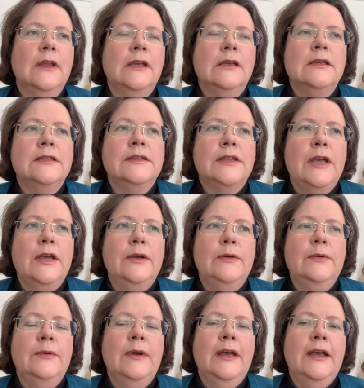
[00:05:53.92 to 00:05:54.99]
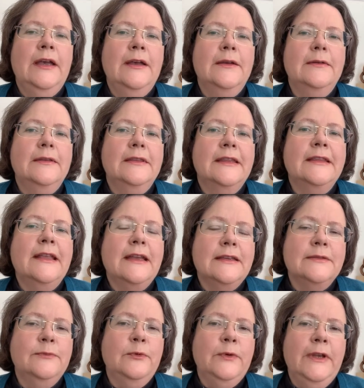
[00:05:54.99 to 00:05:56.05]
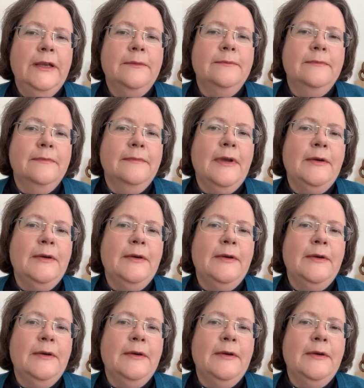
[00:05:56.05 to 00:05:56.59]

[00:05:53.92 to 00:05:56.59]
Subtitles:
So the next morning,